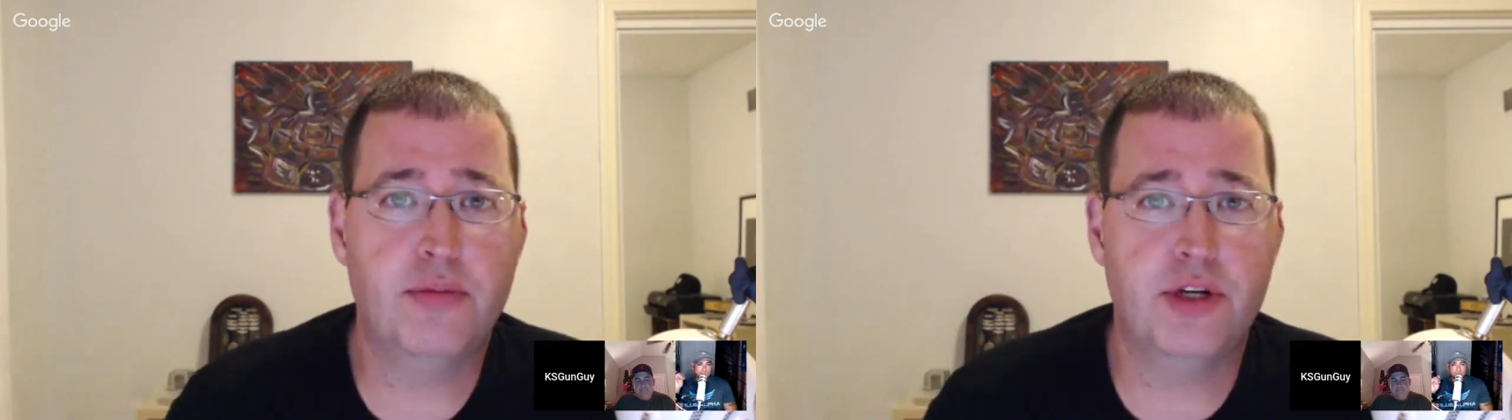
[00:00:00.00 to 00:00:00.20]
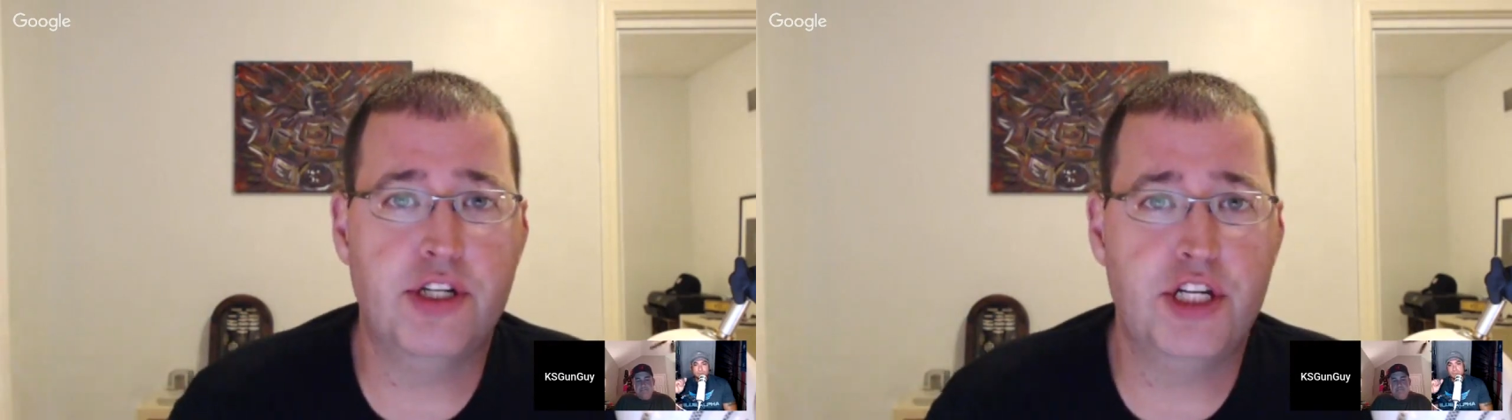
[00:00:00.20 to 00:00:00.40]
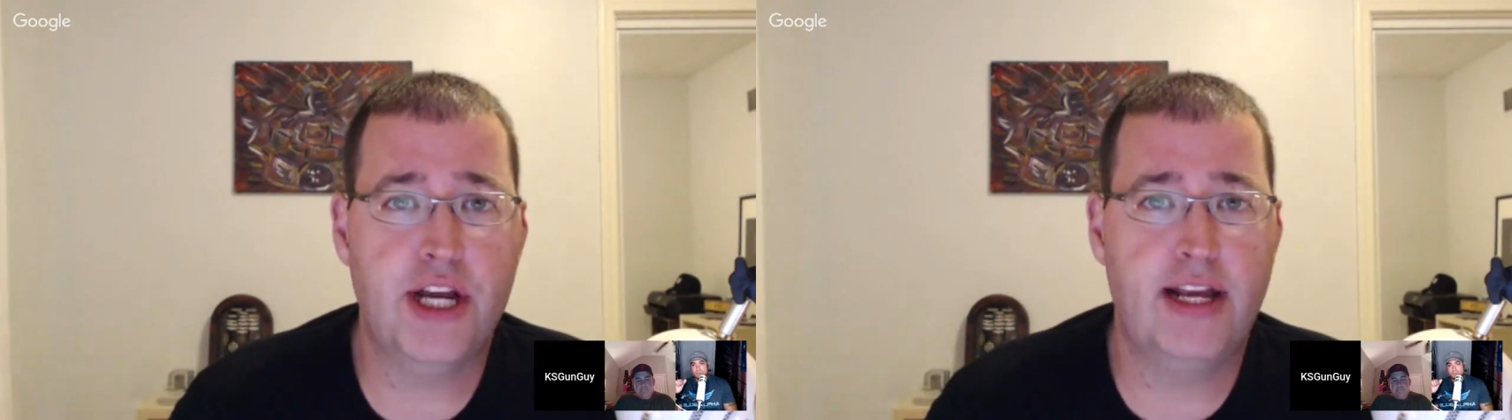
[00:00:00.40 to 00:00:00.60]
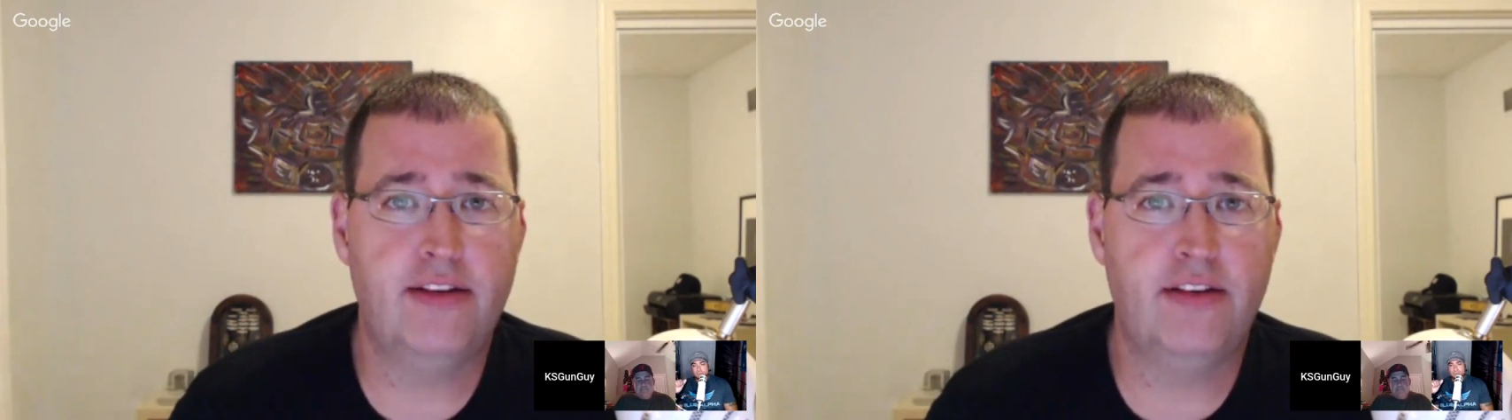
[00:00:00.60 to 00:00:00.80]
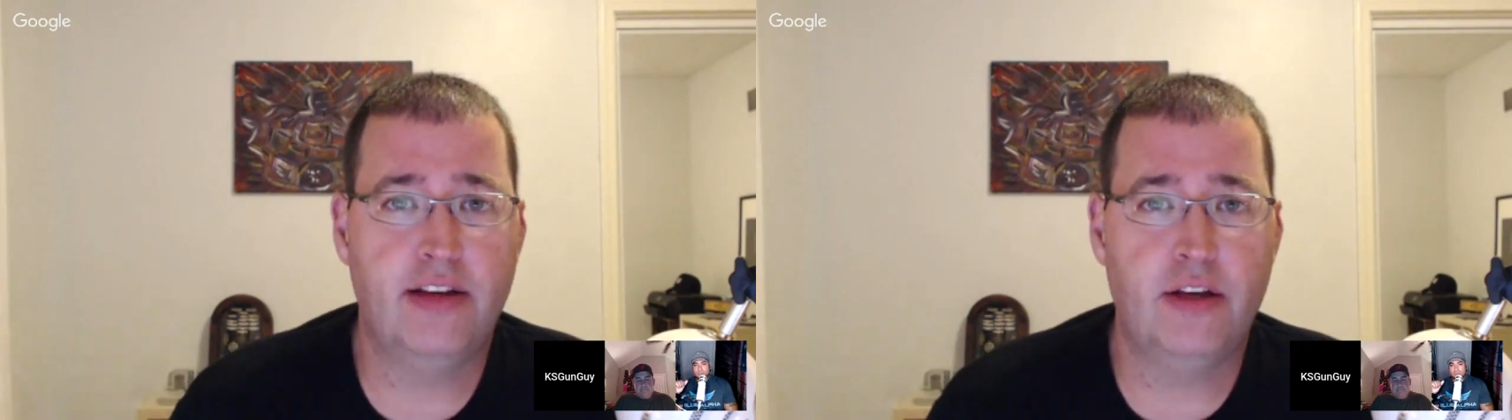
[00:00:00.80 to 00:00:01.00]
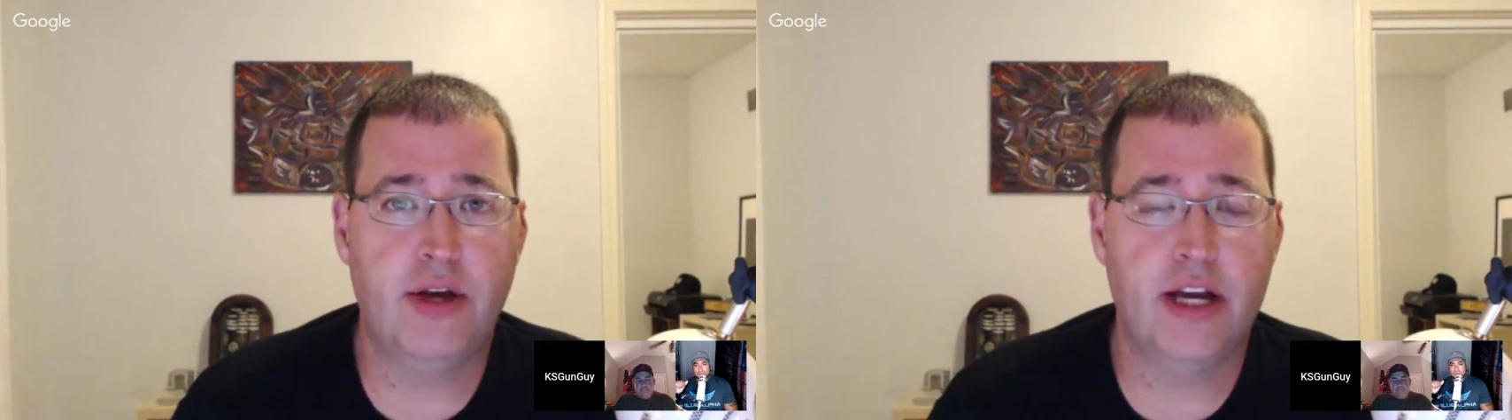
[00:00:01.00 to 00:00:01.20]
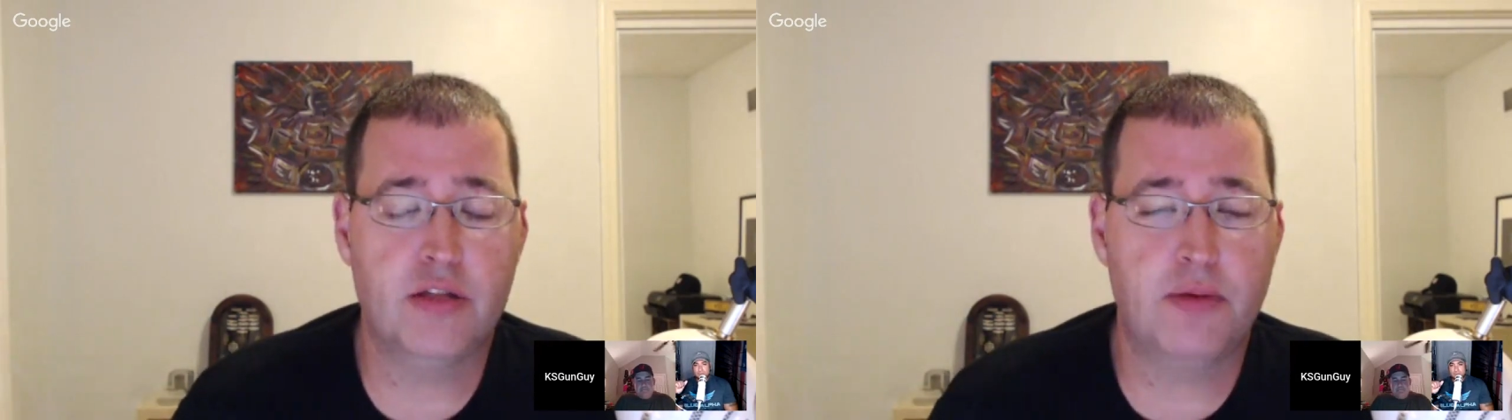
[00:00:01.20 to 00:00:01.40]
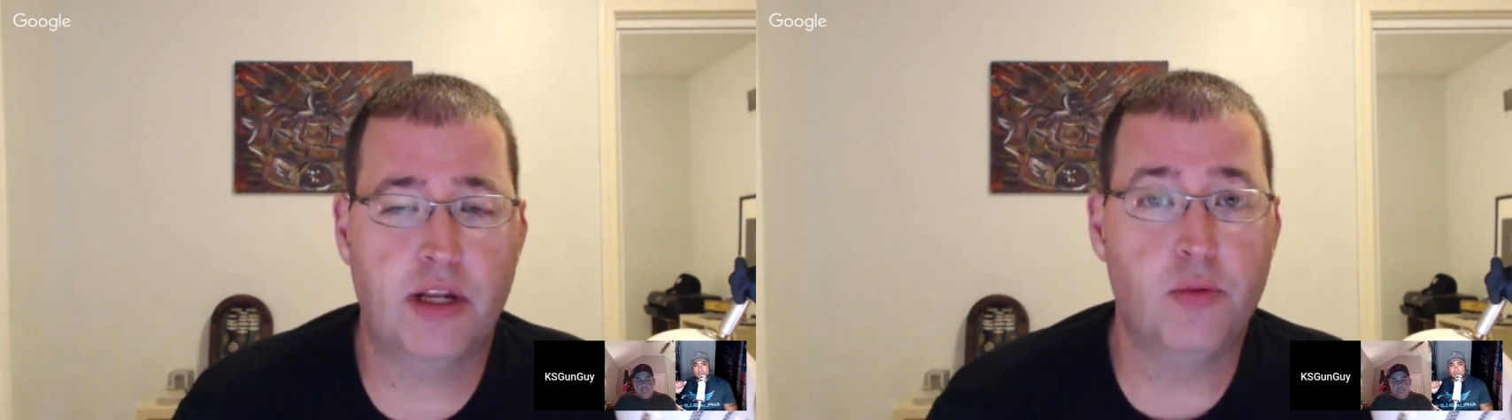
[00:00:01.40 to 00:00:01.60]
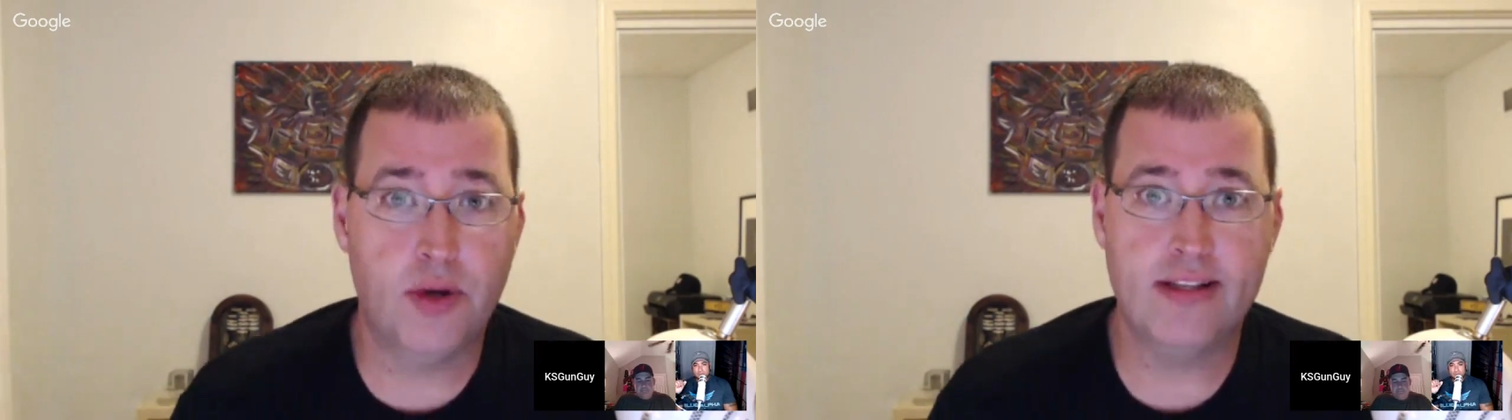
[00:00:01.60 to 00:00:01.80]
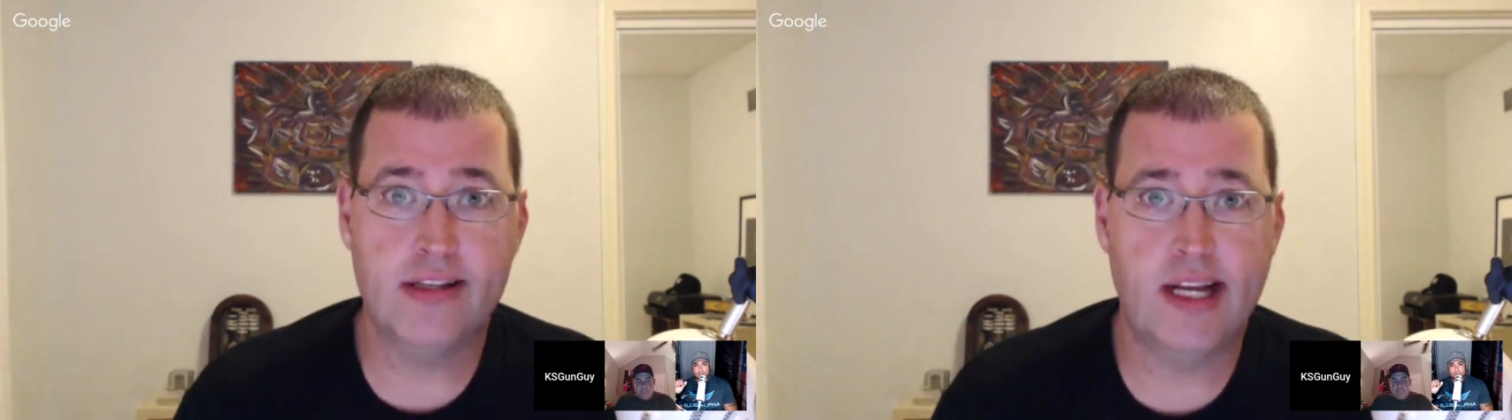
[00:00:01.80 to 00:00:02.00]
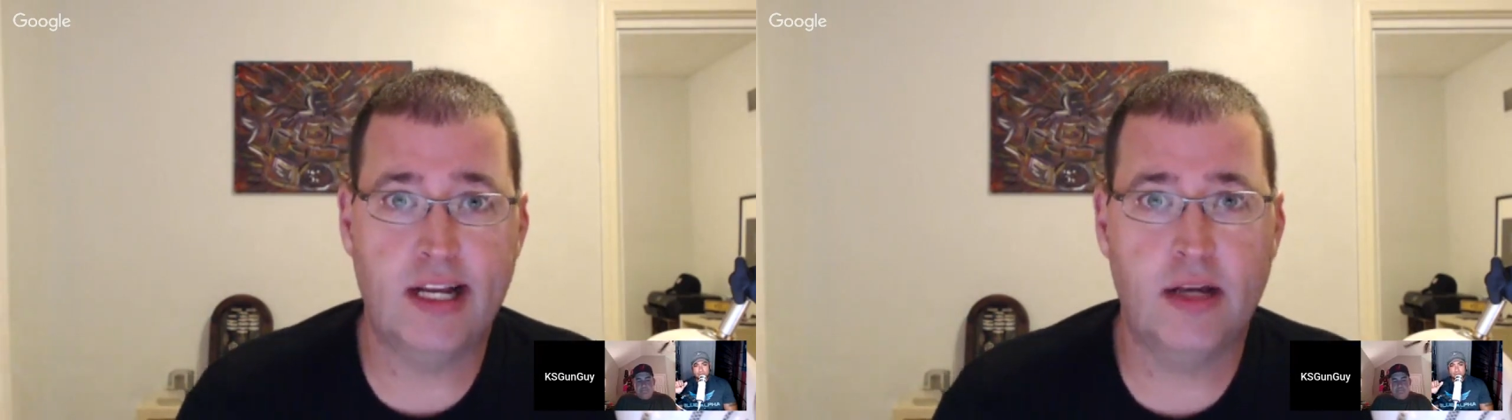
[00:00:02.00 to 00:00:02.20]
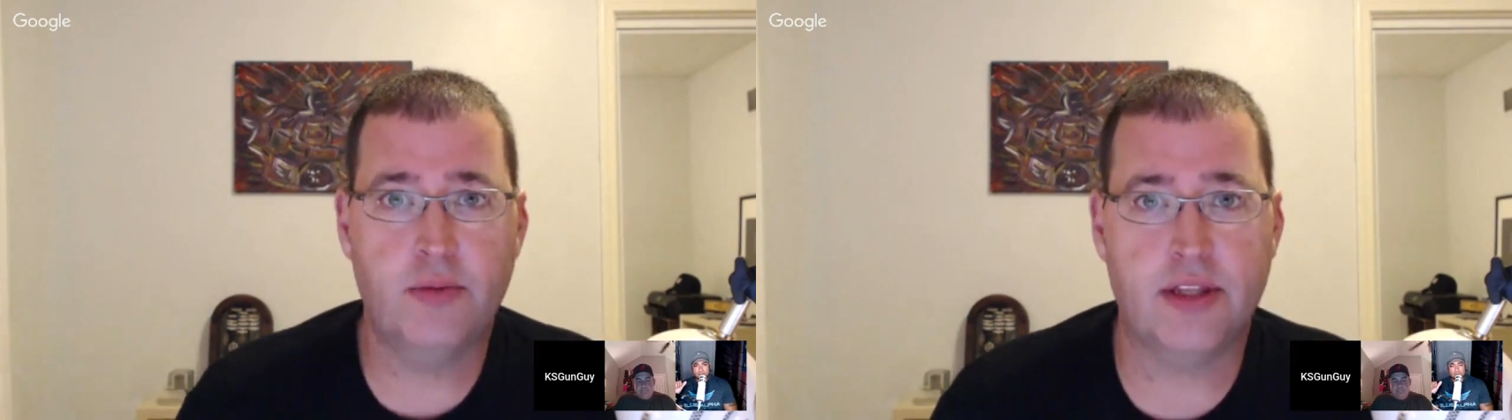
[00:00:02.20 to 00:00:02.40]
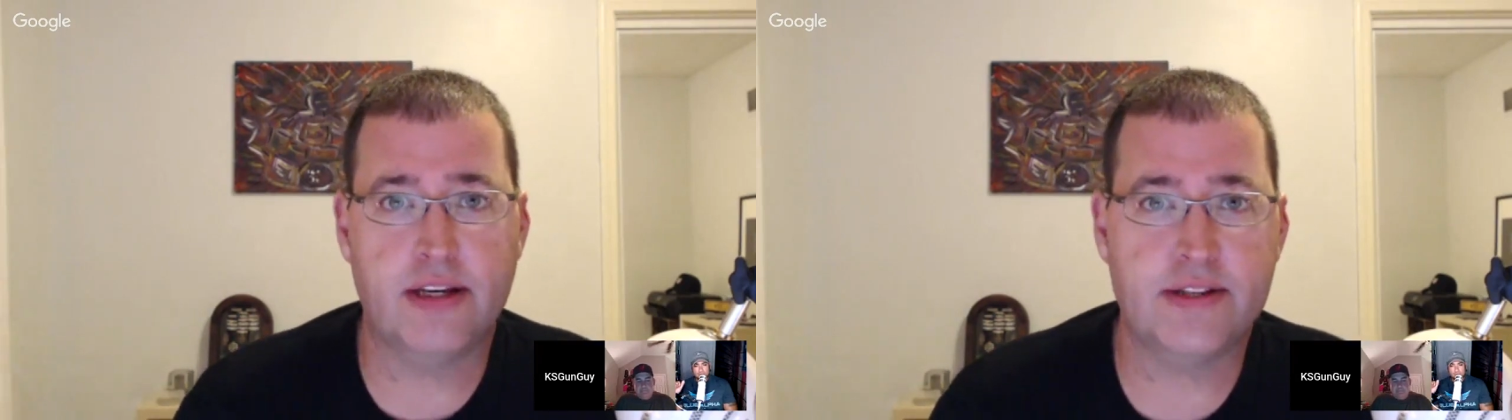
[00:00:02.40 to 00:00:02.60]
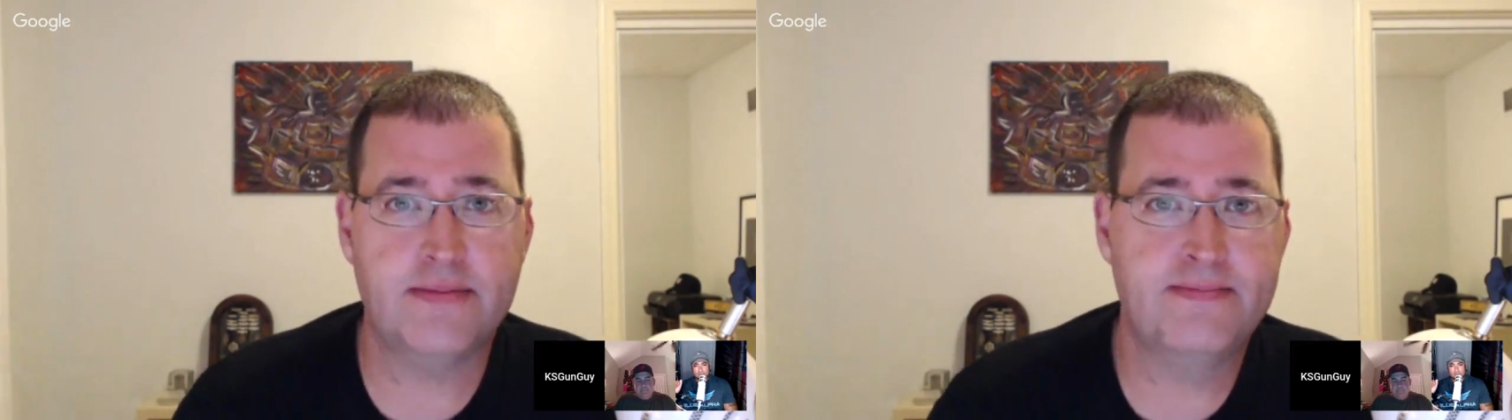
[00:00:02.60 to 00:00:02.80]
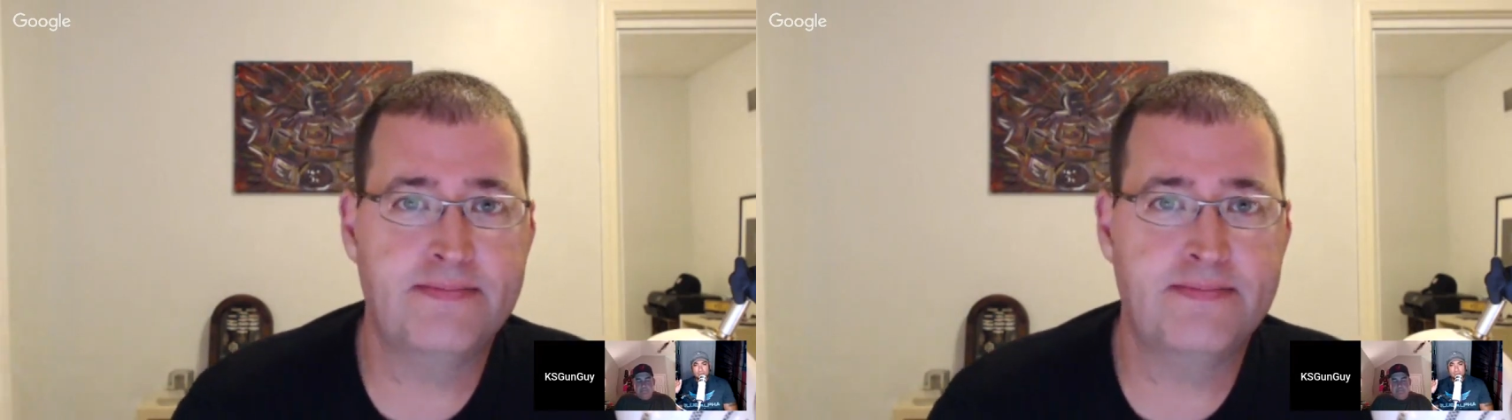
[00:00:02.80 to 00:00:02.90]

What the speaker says: Appreciate you guys spending Wednesday night with us.